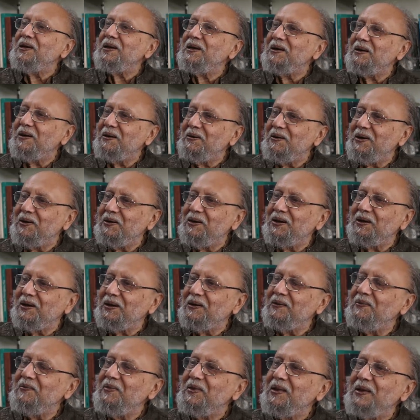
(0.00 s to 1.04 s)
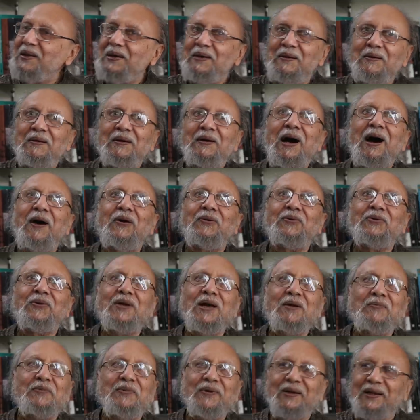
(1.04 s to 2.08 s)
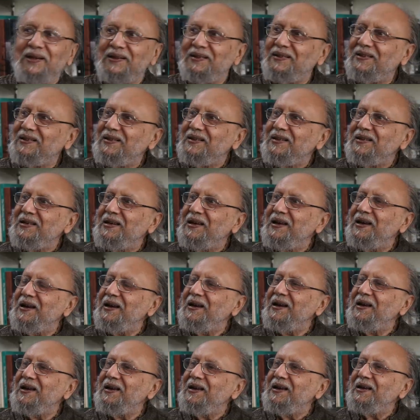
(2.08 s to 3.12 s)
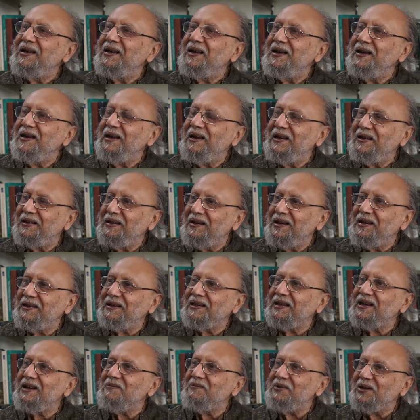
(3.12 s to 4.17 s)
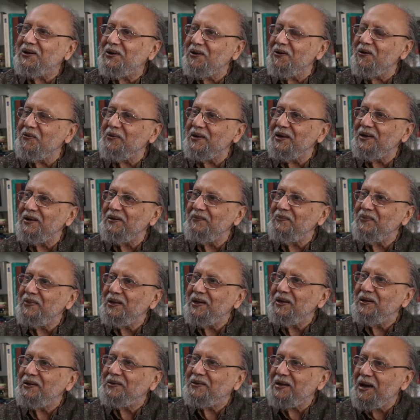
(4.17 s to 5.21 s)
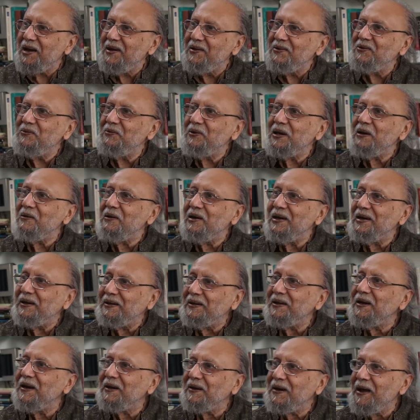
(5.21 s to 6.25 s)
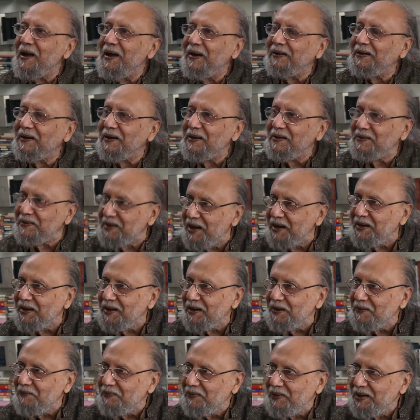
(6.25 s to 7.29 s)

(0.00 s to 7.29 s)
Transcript: uh, uh, how should I put it, Asian economy try to become Asia, Asian tiger.